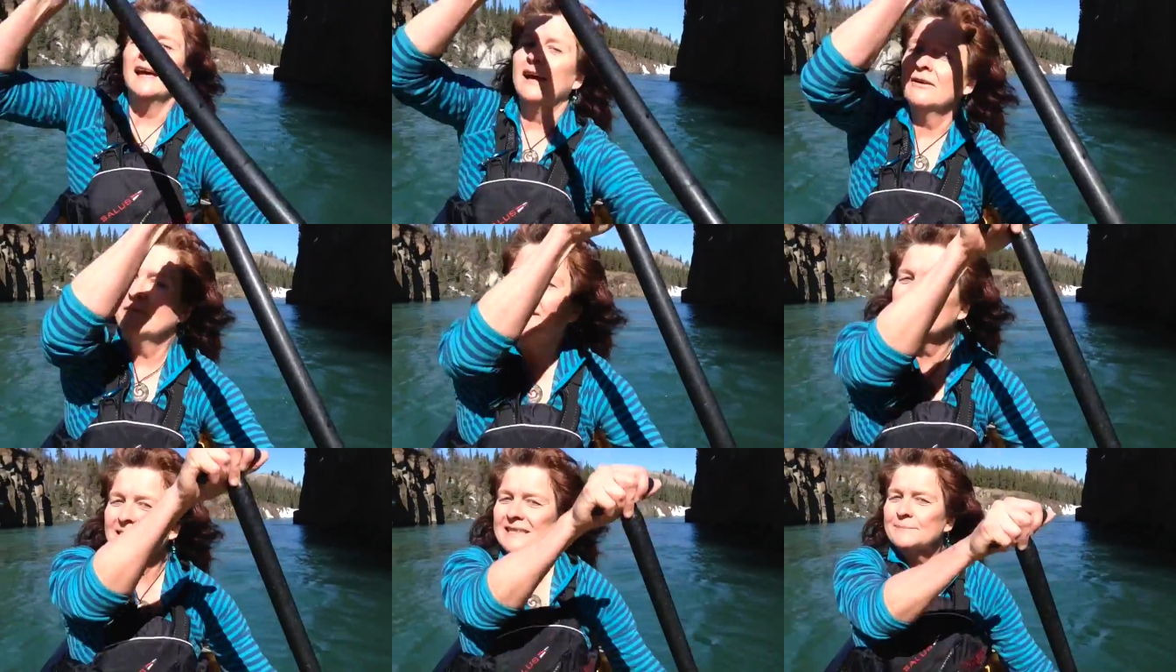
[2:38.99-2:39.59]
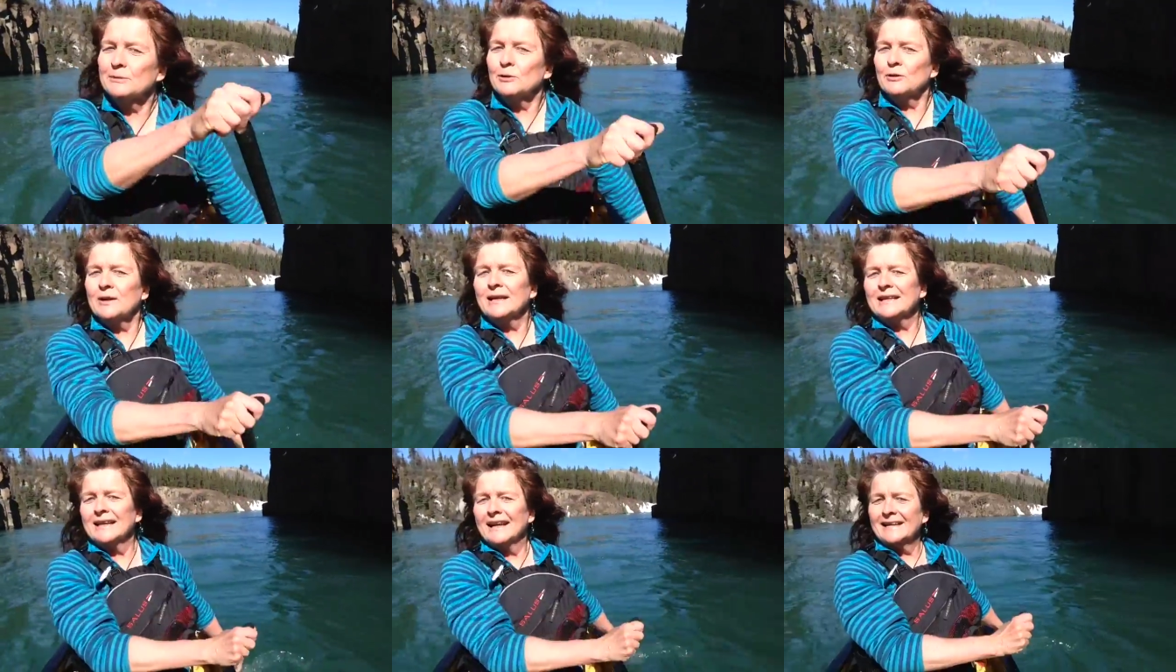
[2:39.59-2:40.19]
Have fun
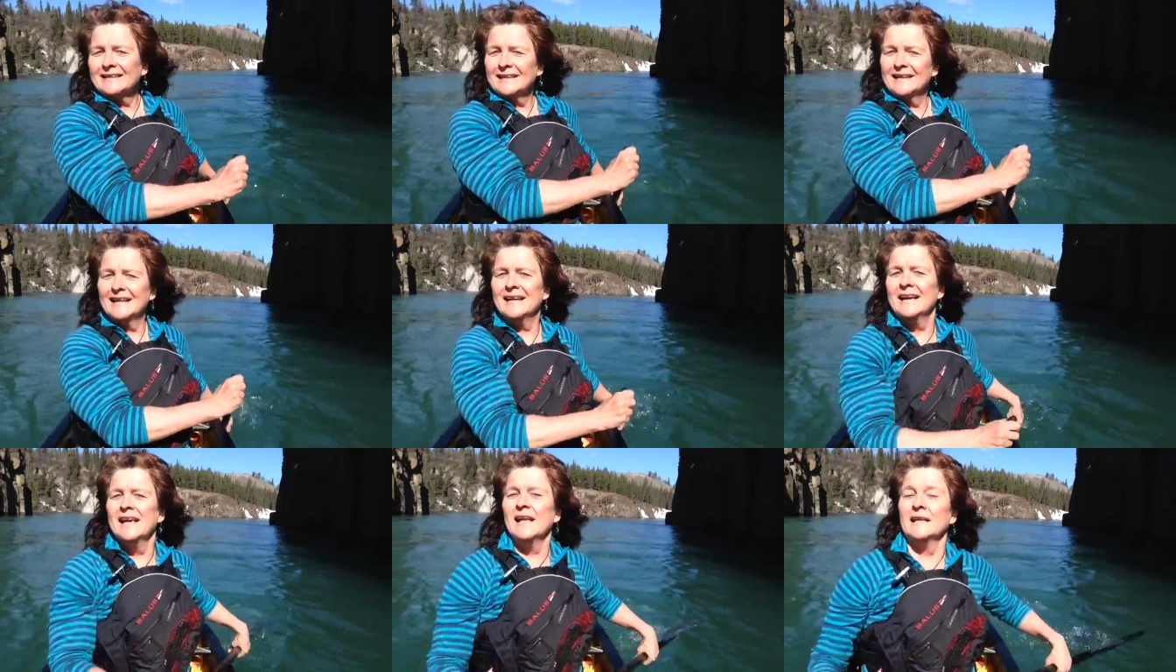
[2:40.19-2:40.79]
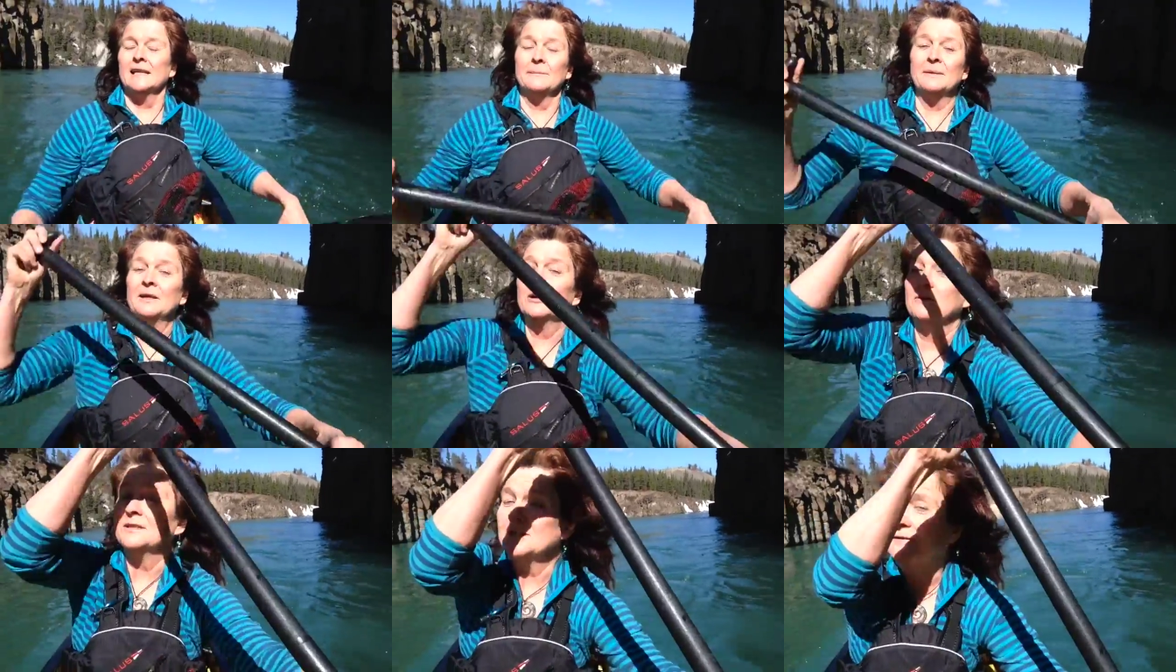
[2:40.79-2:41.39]
exploring that. Let me
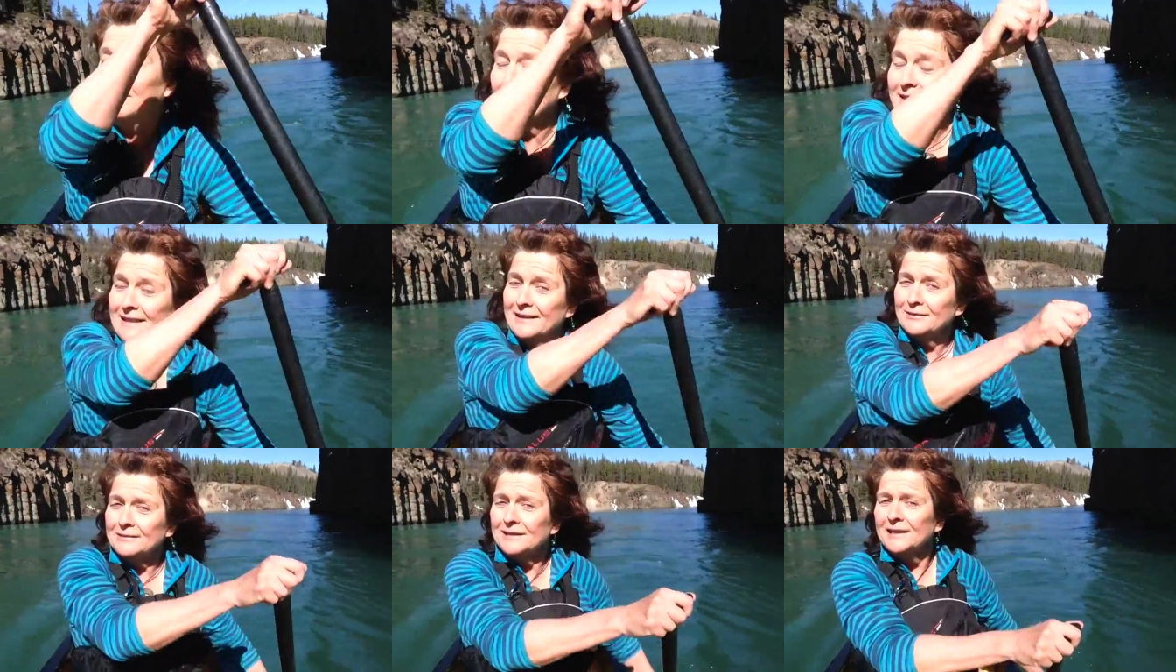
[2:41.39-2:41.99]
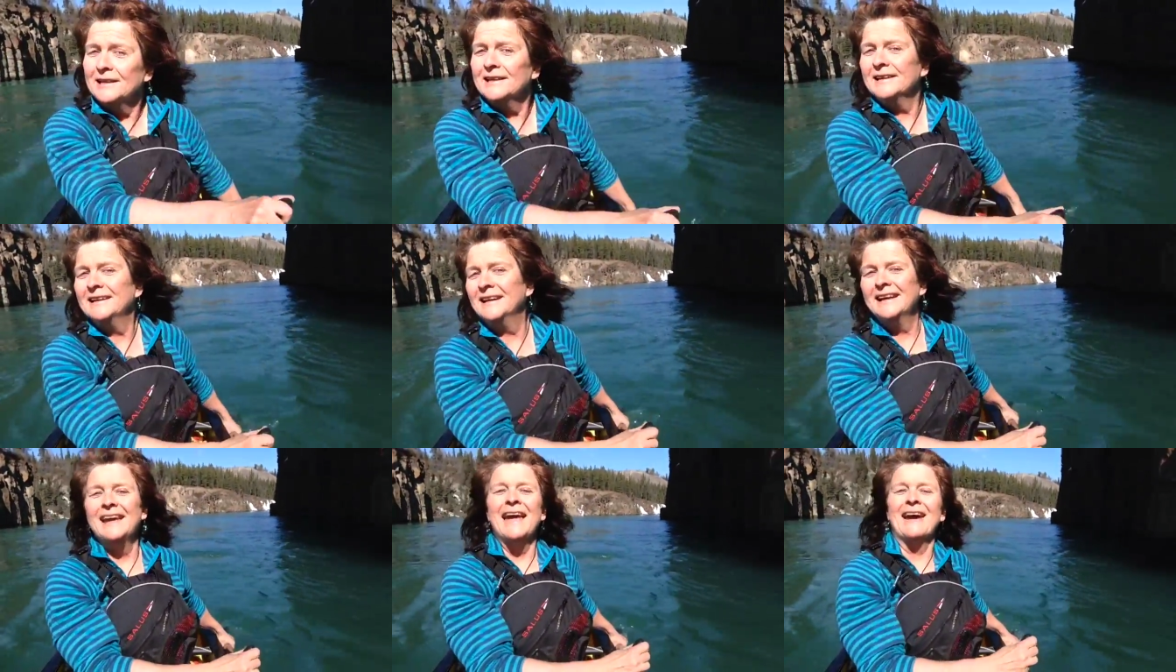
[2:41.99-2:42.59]
know what you find out
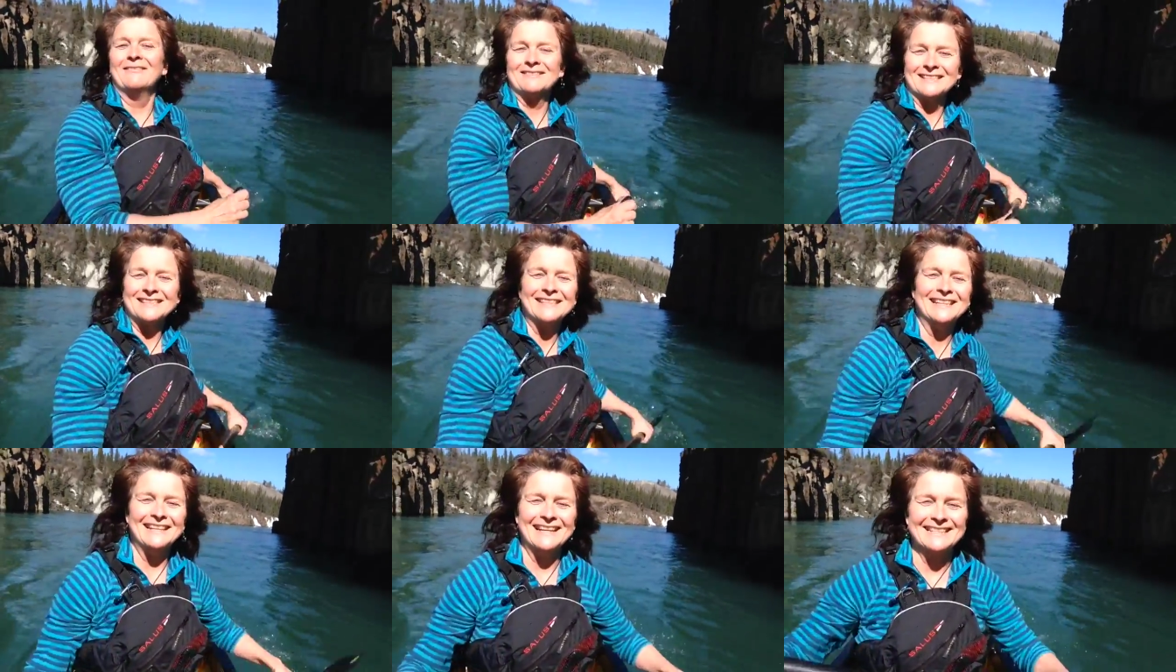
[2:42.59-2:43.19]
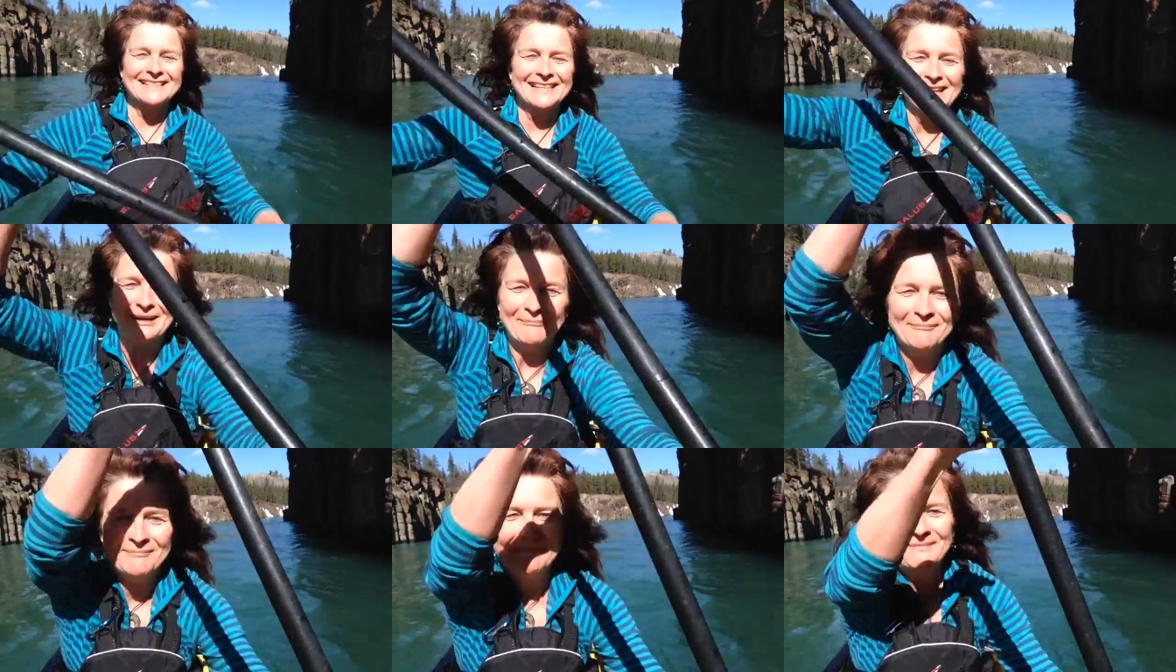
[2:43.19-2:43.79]
and we'll see you next time.
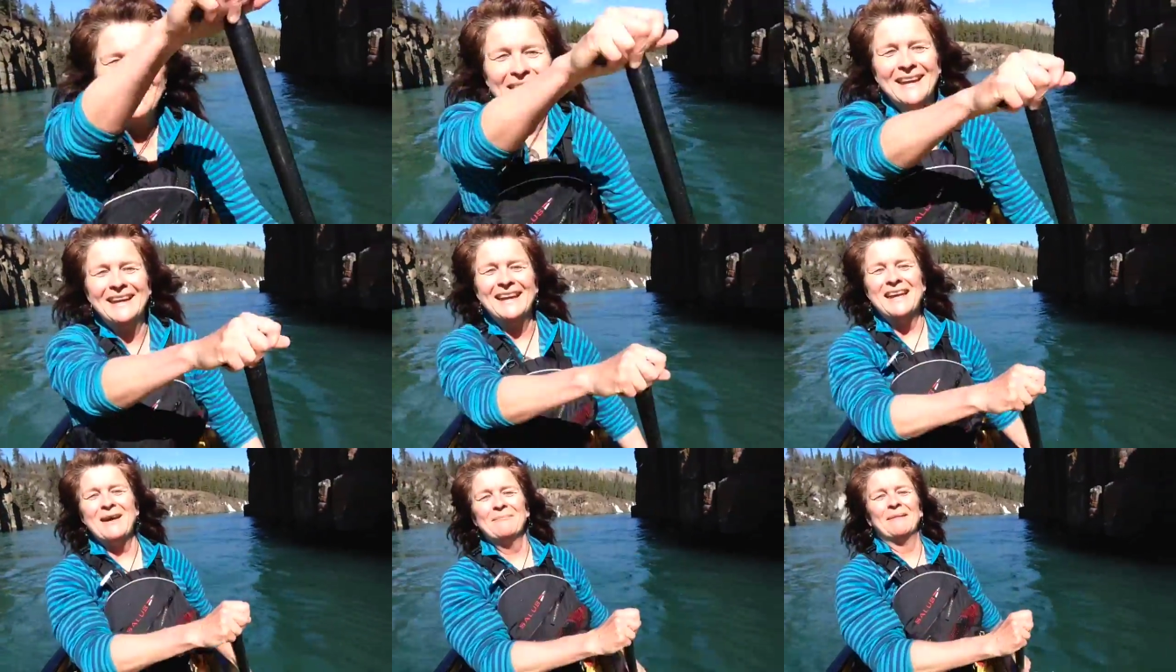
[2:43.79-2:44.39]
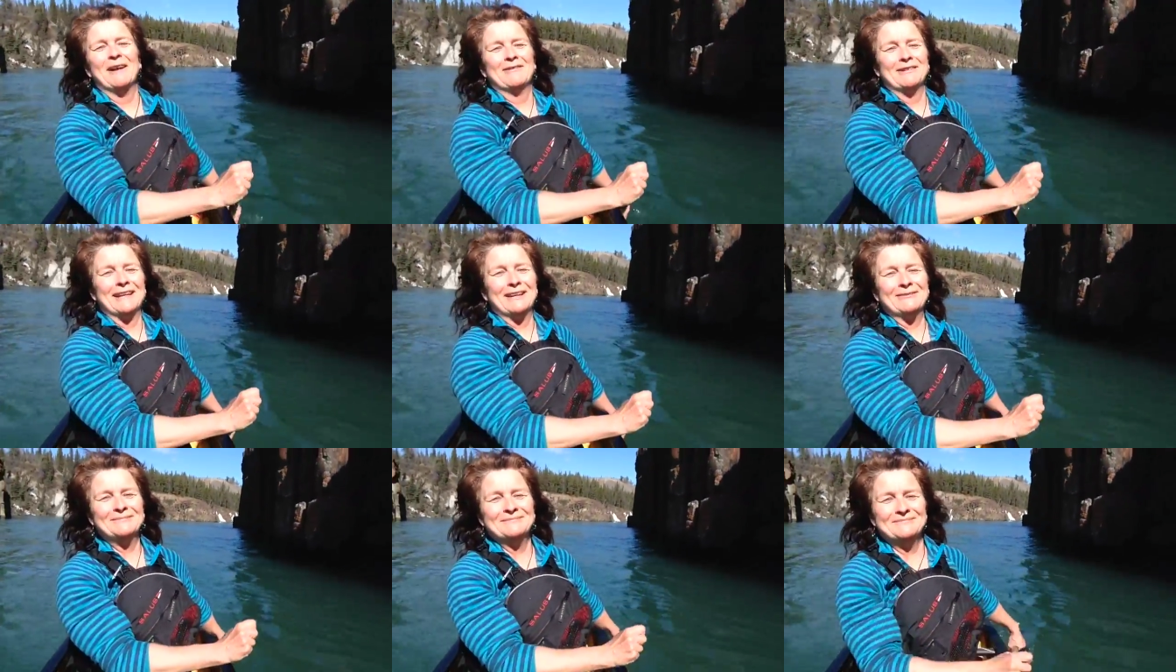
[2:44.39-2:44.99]
Bye for now.